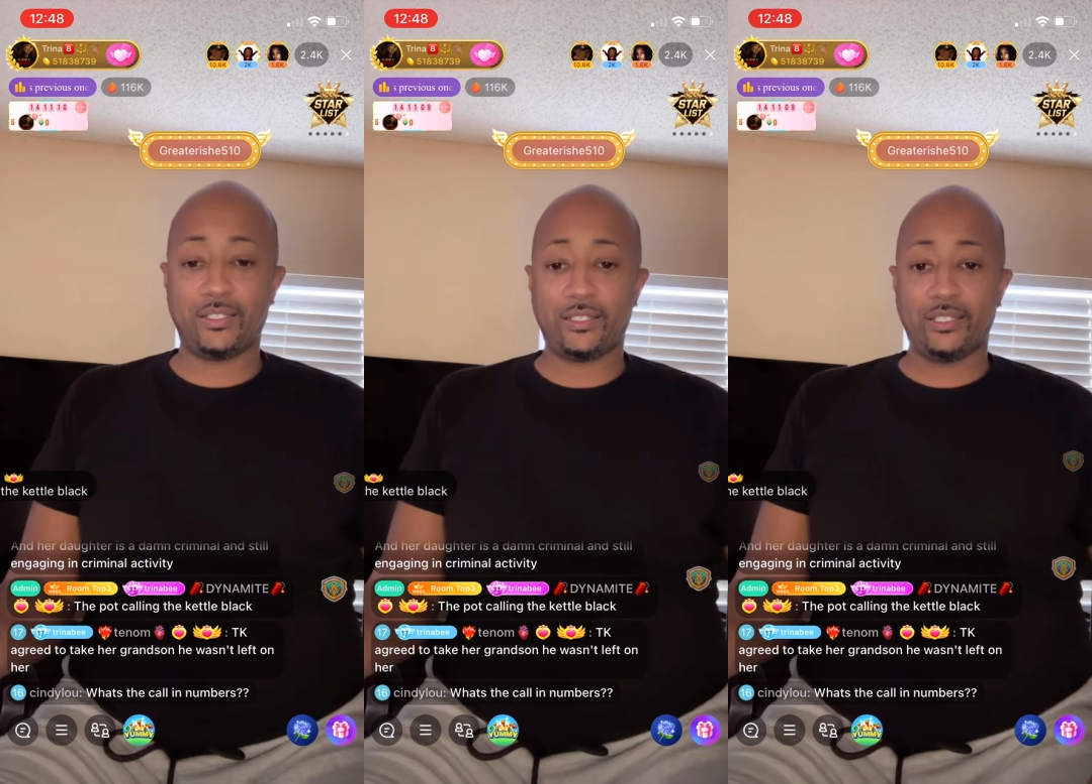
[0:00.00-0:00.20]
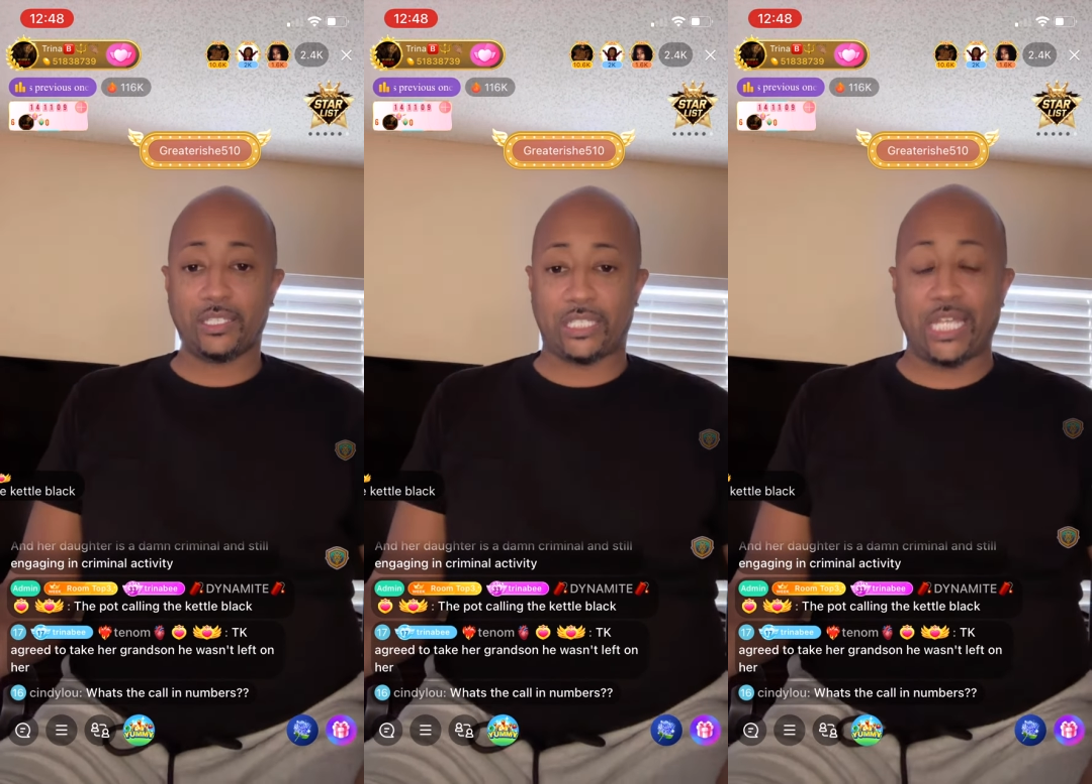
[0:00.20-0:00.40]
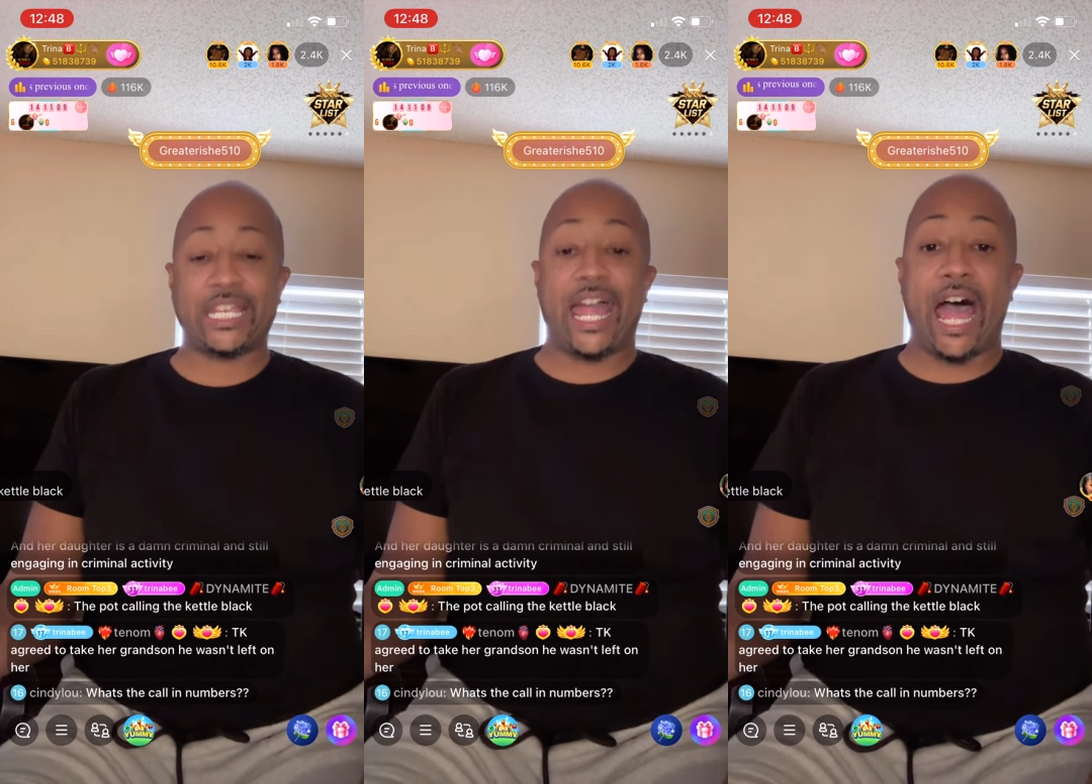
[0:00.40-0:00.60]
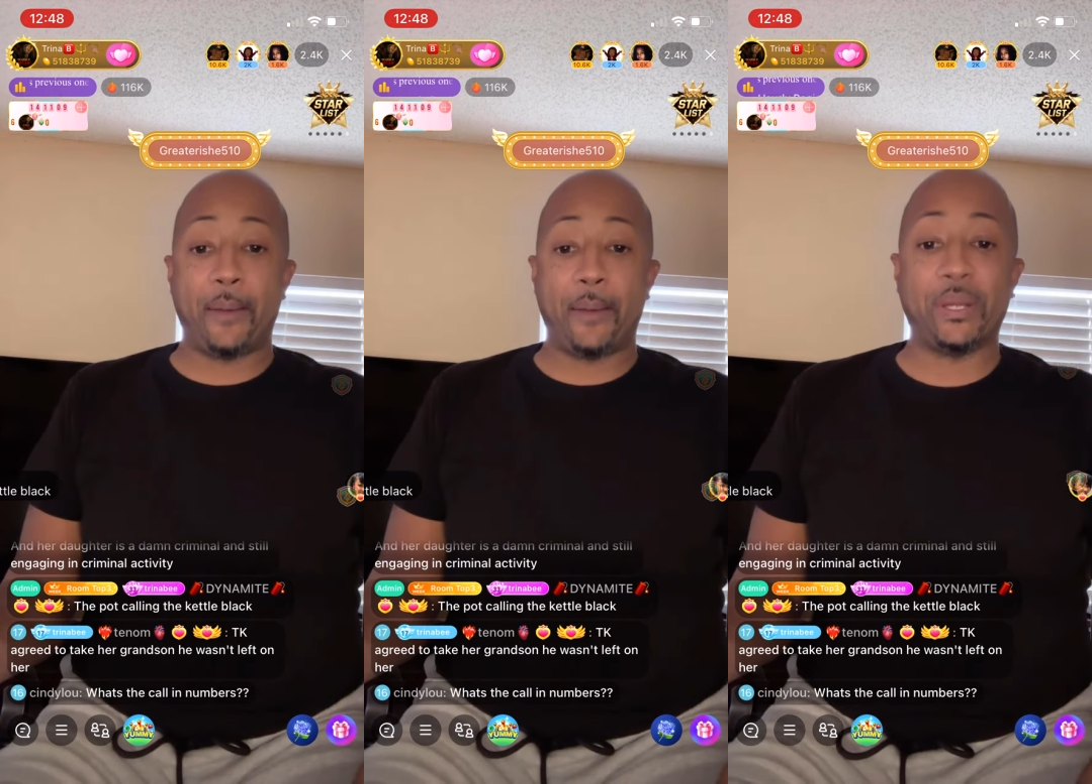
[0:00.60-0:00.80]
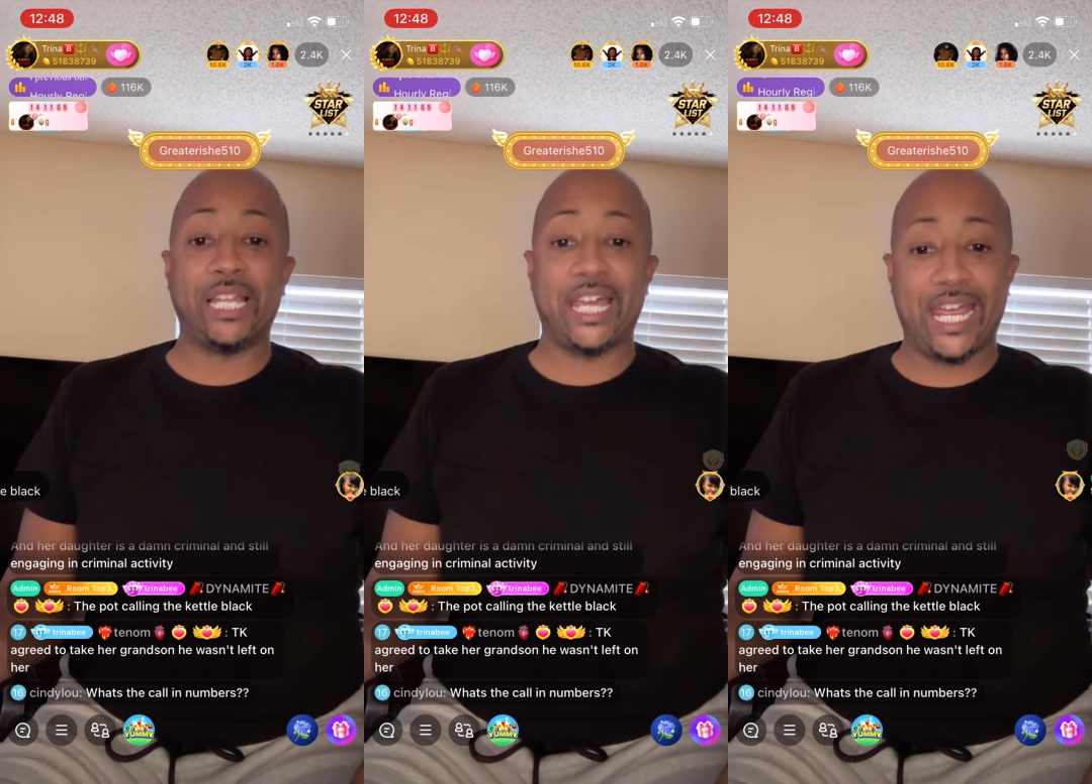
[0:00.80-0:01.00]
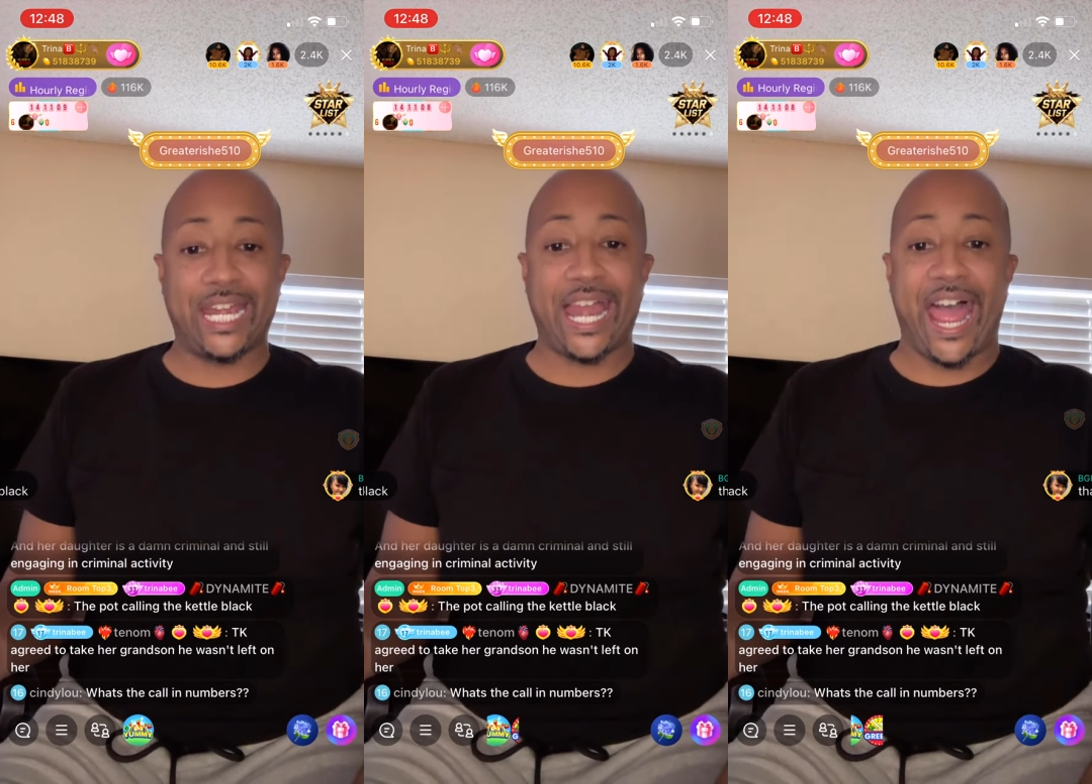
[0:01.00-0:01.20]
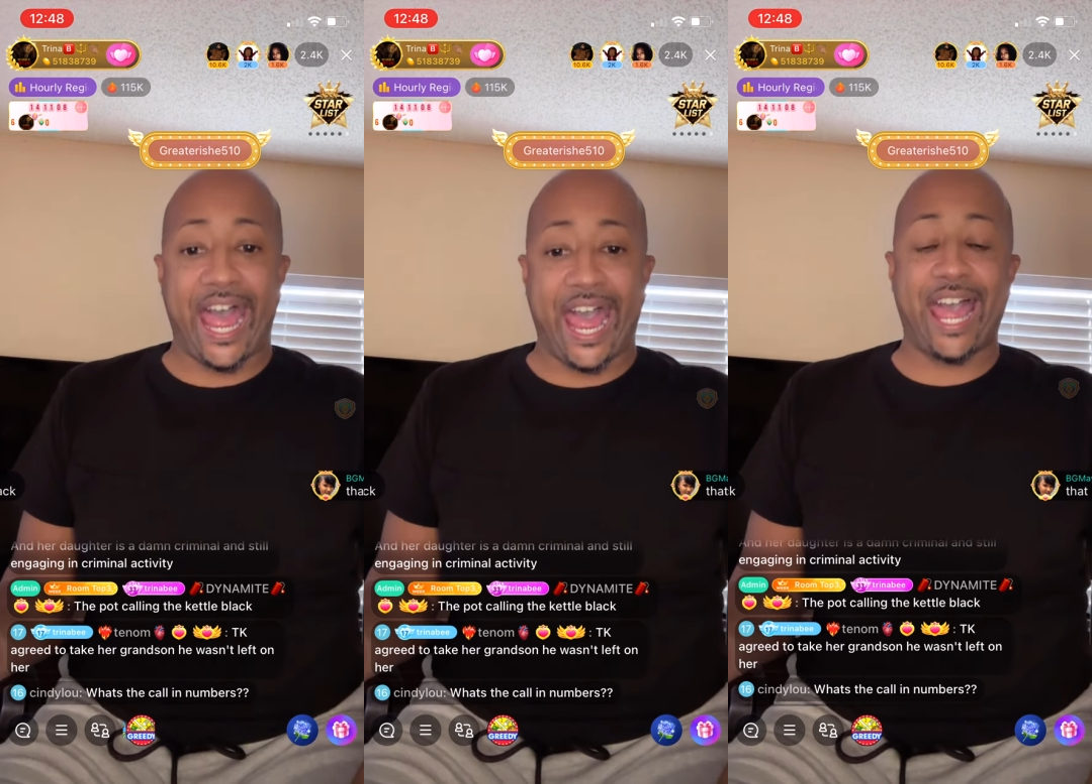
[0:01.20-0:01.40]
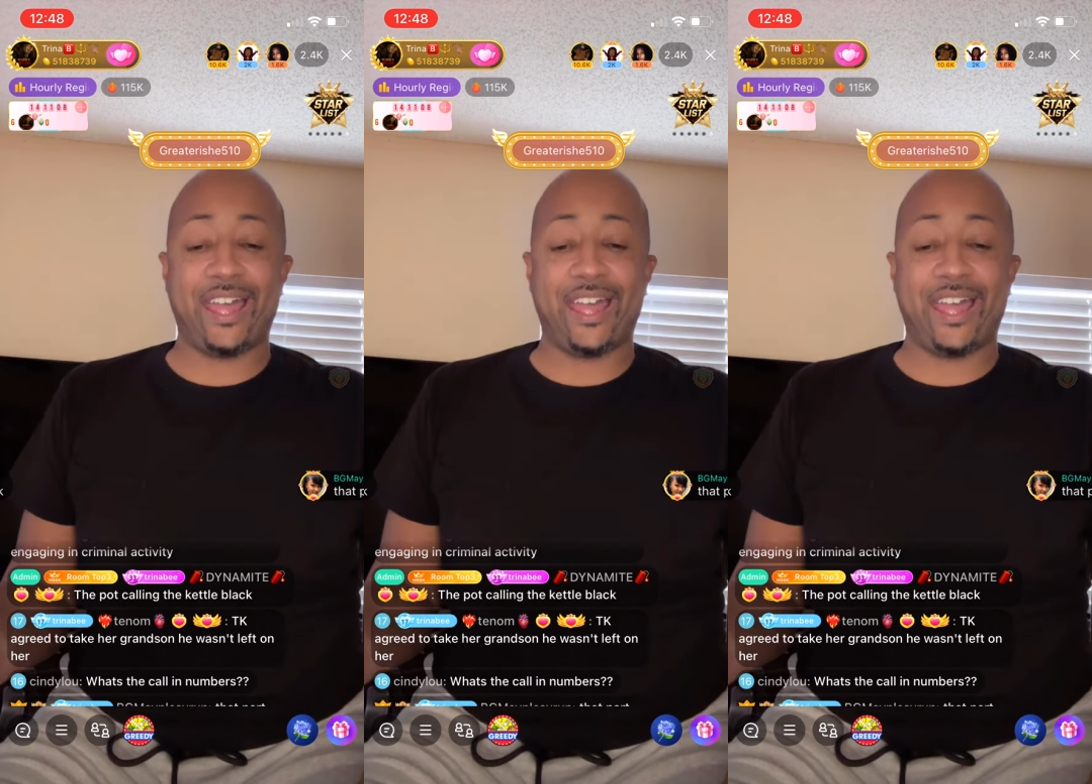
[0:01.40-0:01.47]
Can y'all believe that?